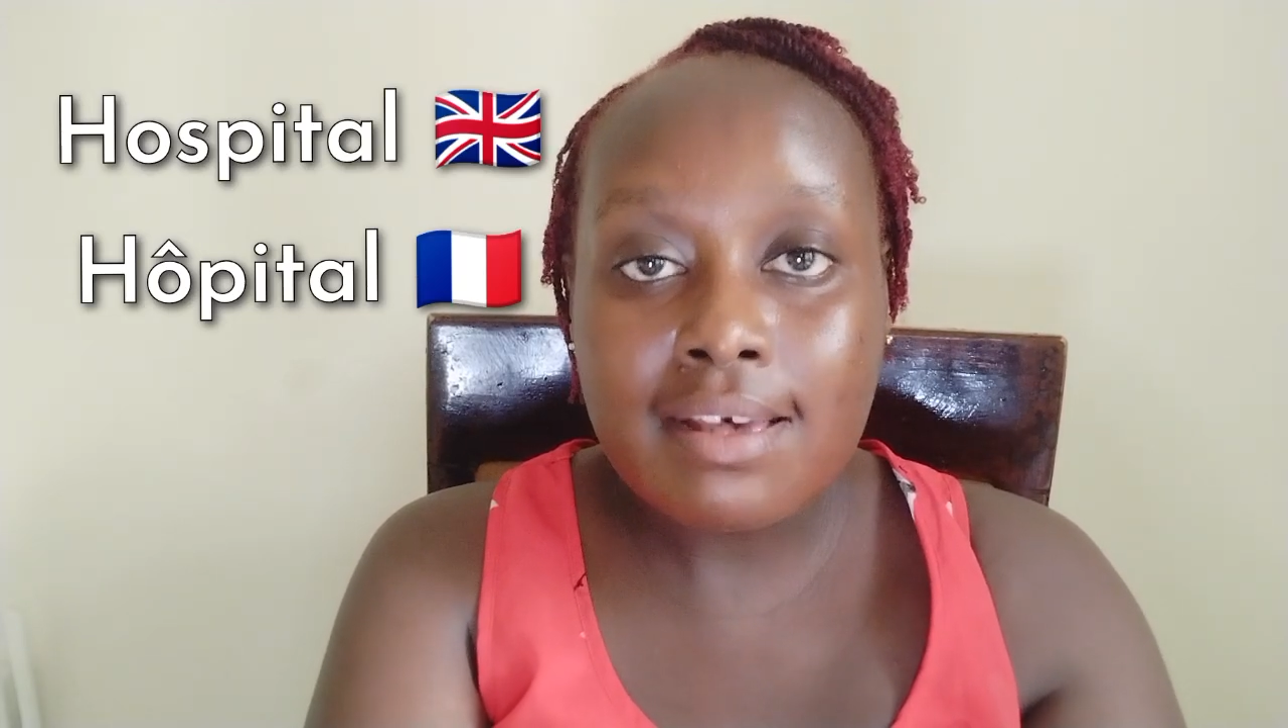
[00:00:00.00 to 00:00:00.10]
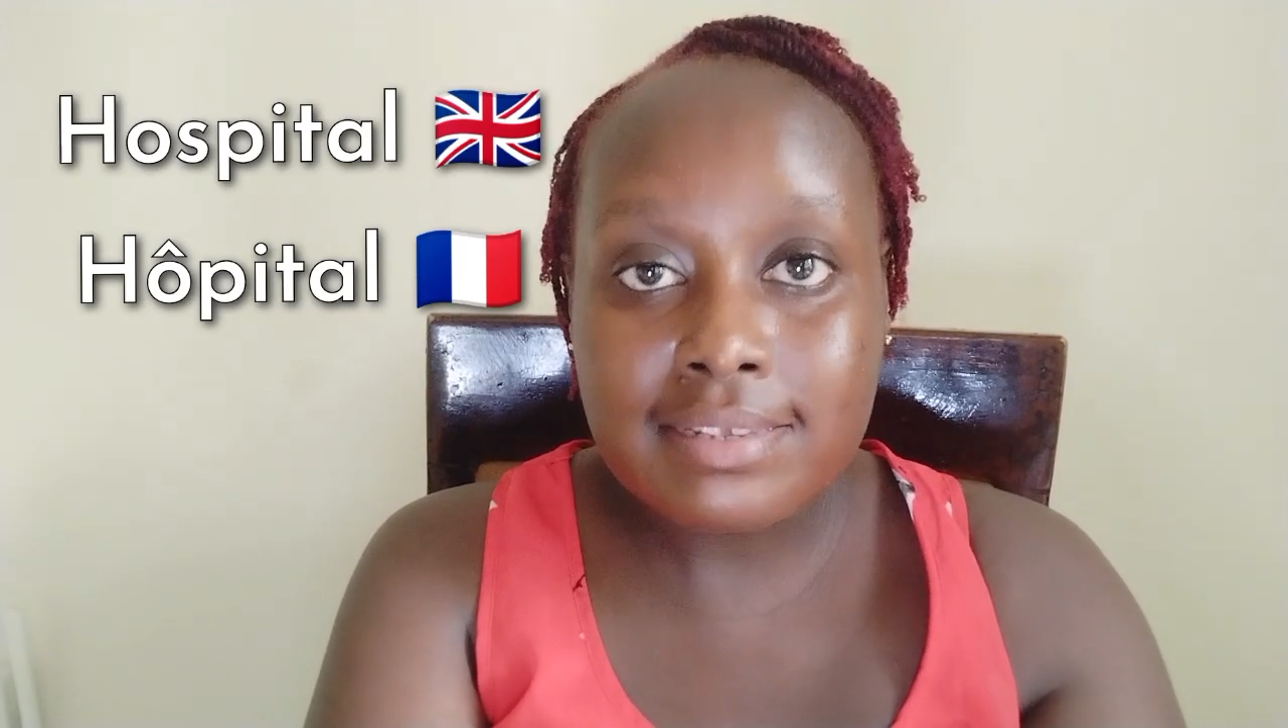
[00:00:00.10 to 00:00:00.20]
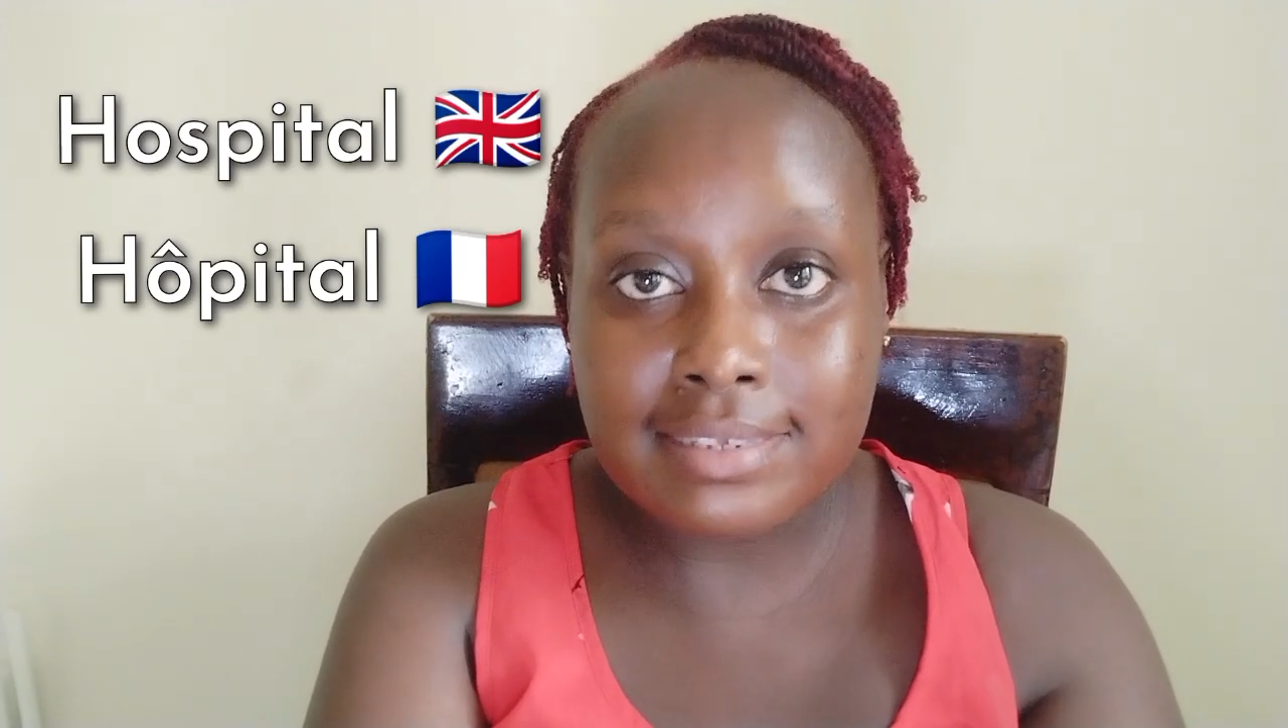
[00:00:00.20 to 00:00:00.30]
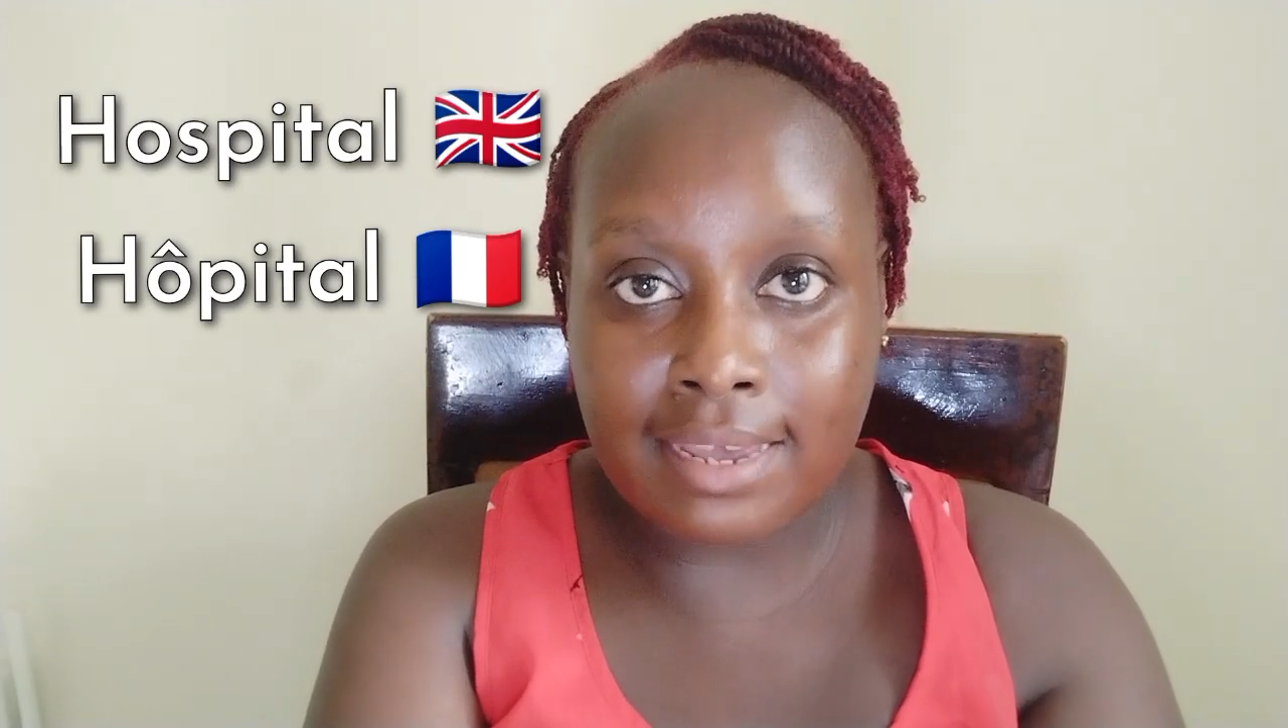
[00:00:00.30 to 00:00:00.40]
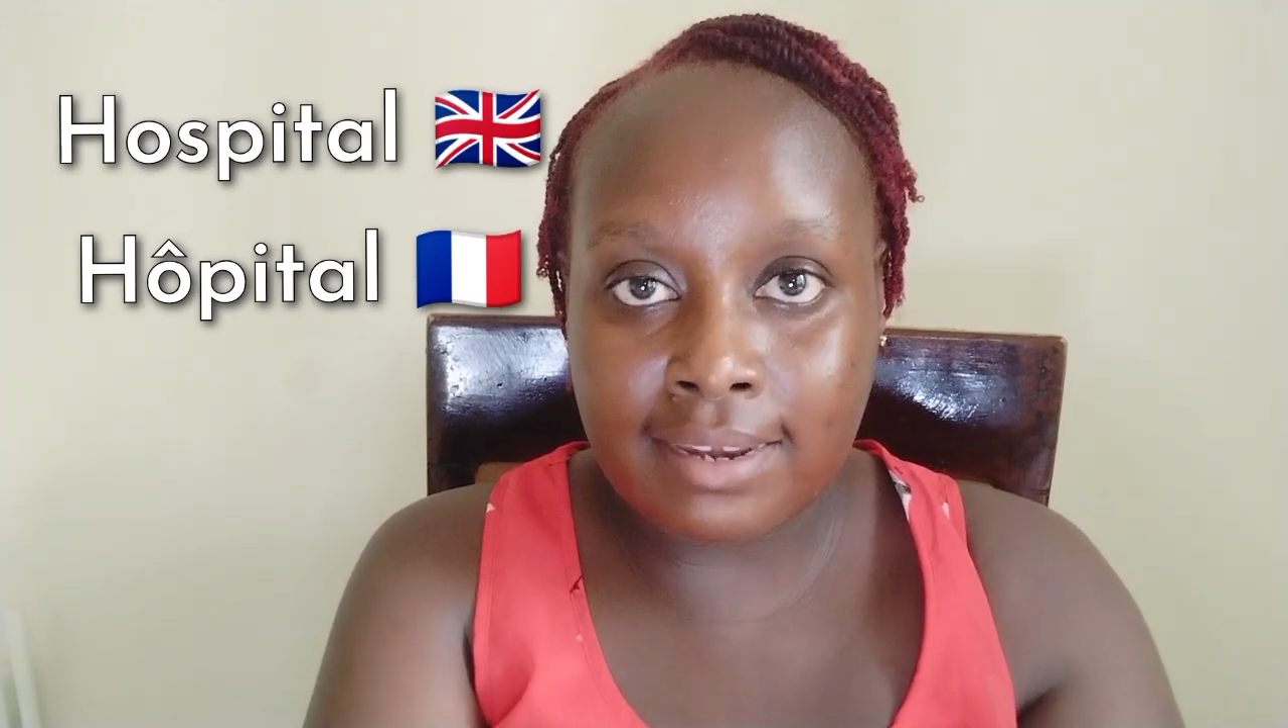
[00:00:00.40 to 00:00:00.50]

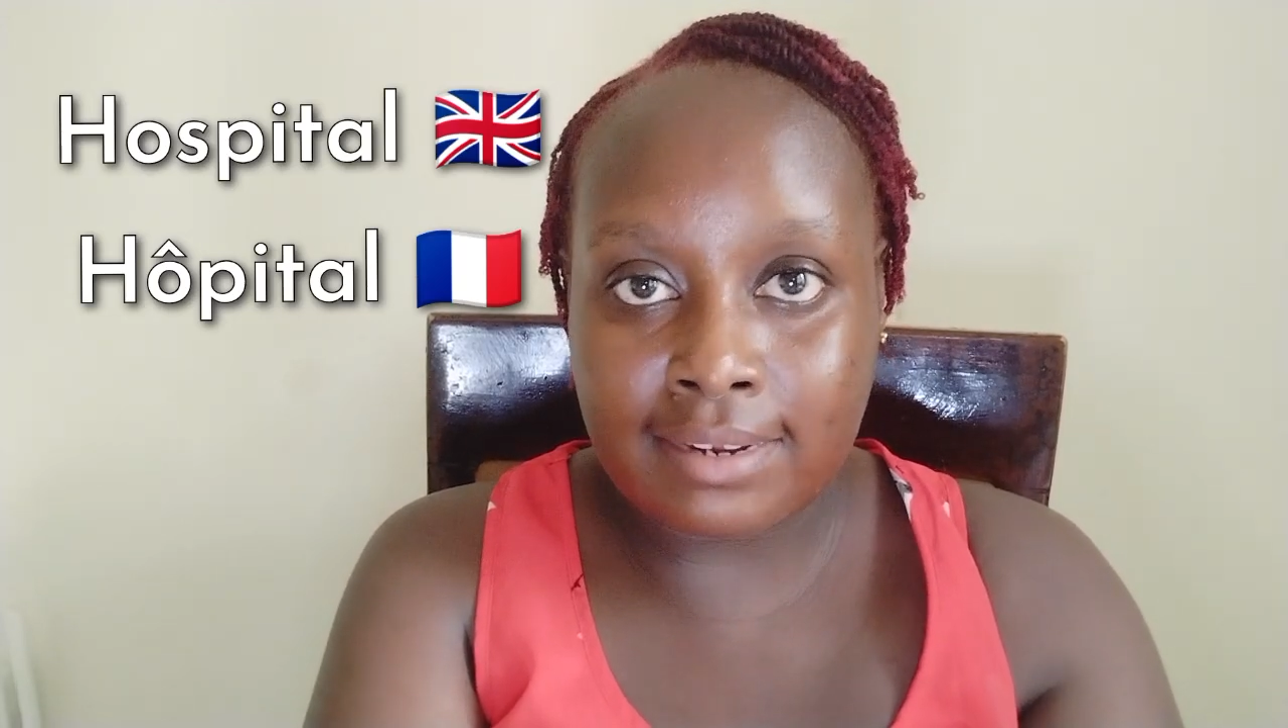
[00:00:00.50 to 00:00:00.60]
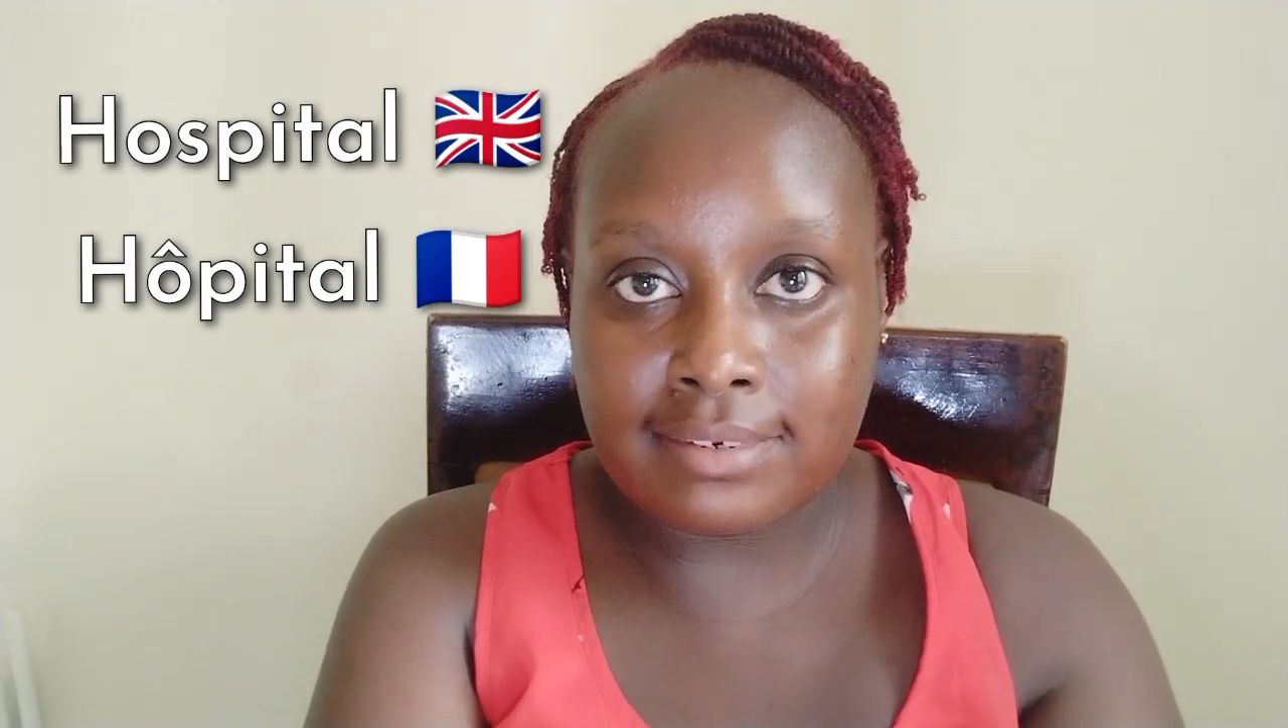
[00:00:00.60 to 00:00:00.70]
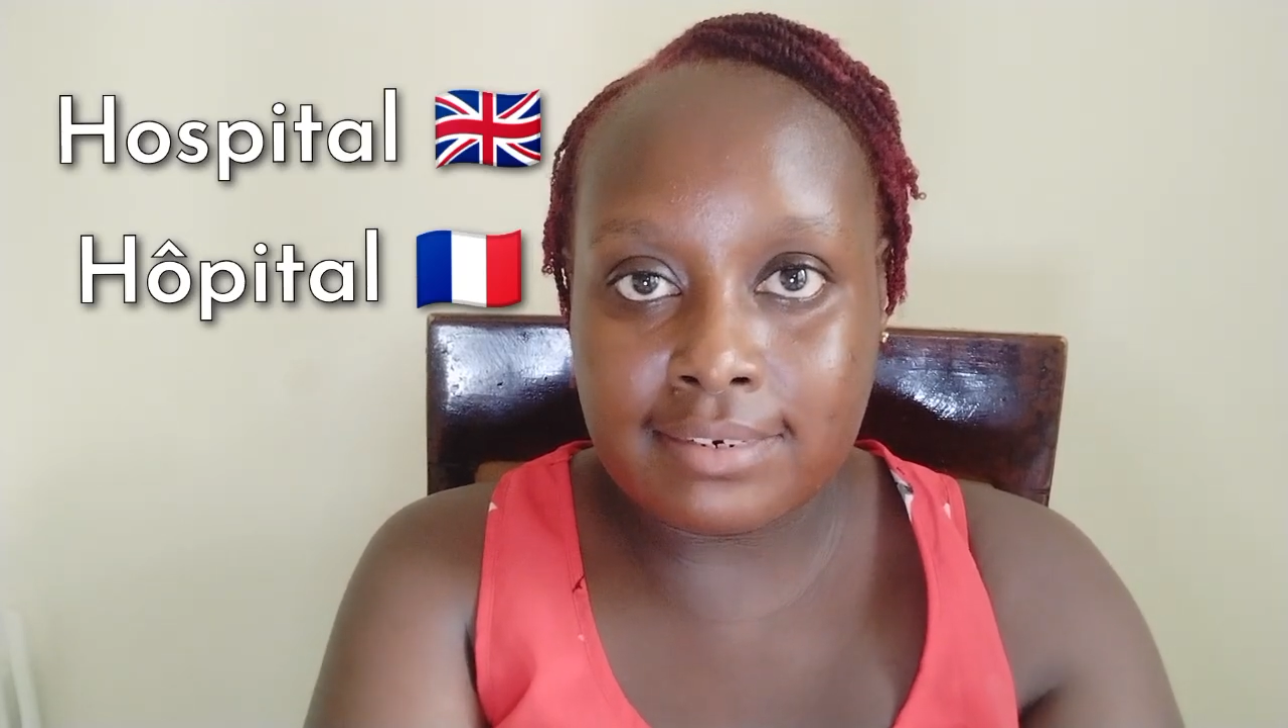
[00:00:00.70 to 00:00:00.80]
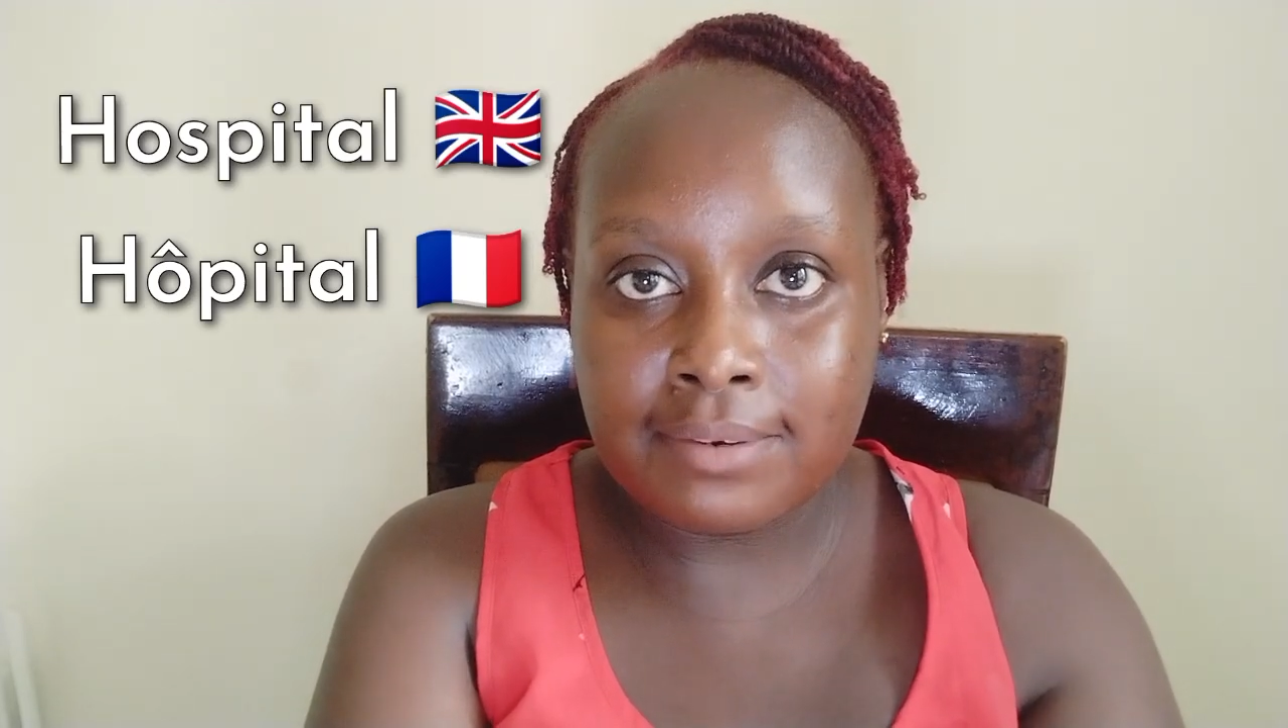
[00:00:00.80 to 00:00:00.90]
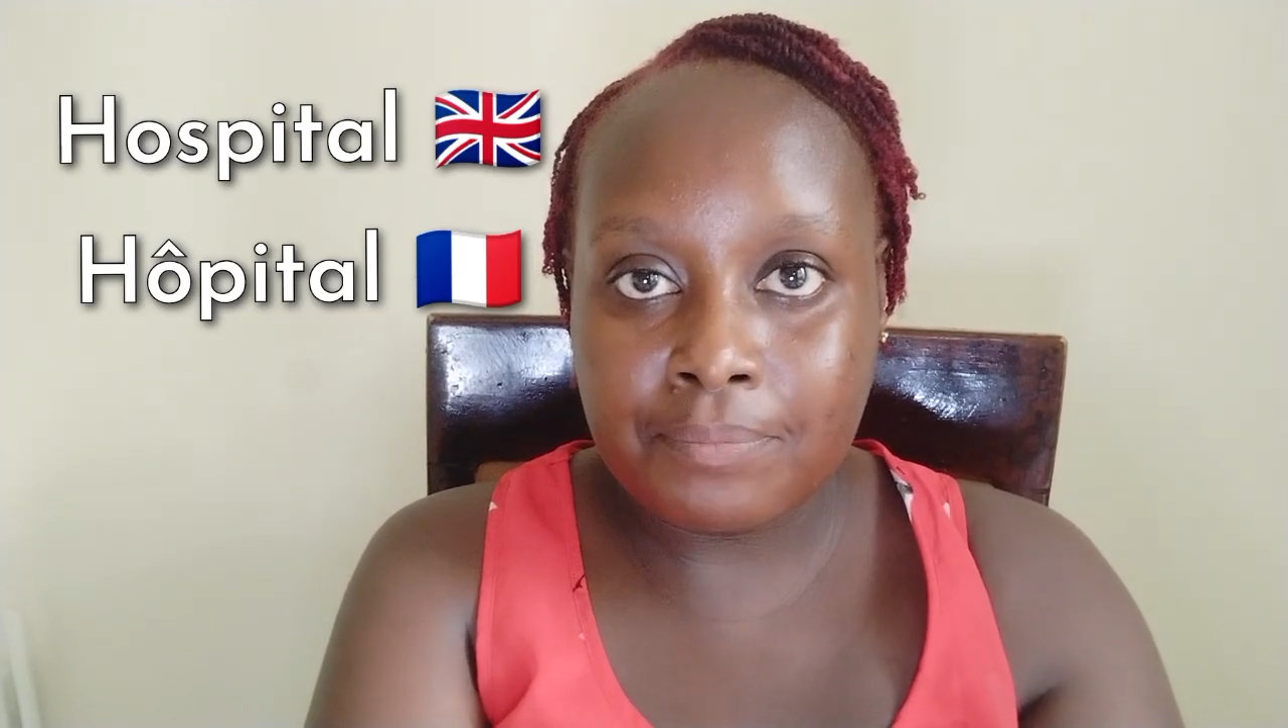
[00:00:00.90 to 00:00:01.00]

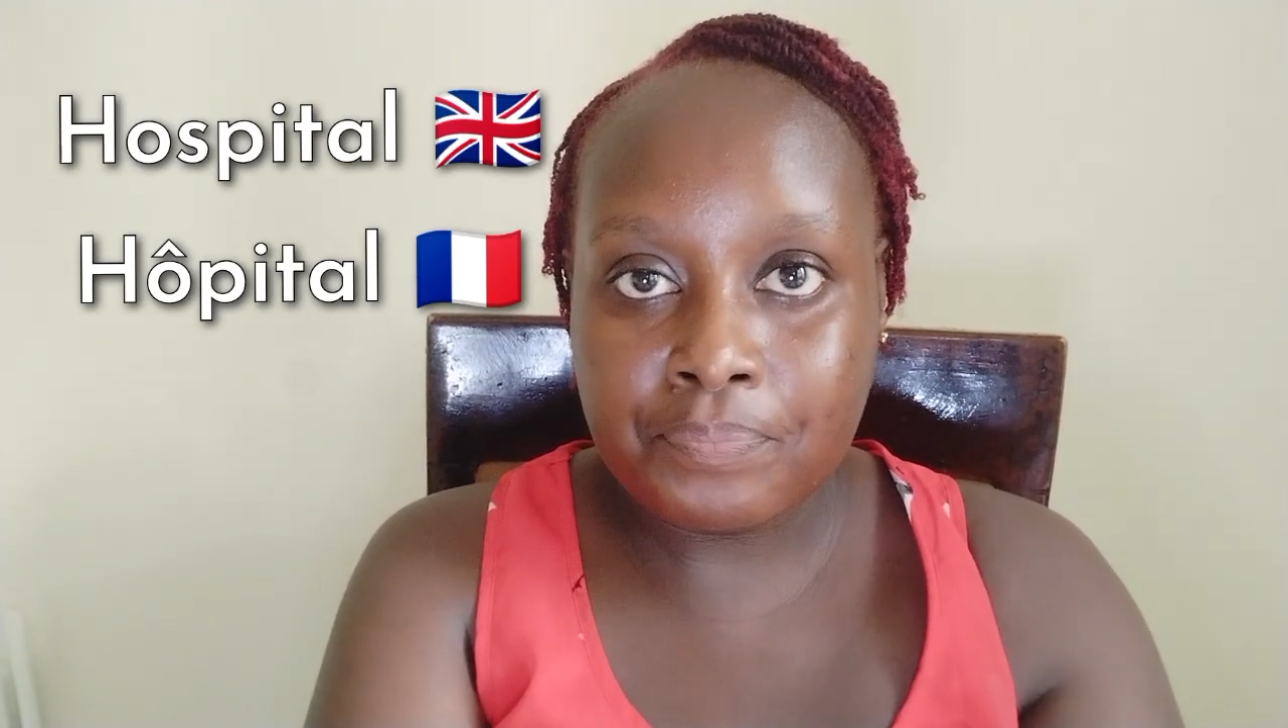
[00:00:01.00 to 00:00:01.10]
silent.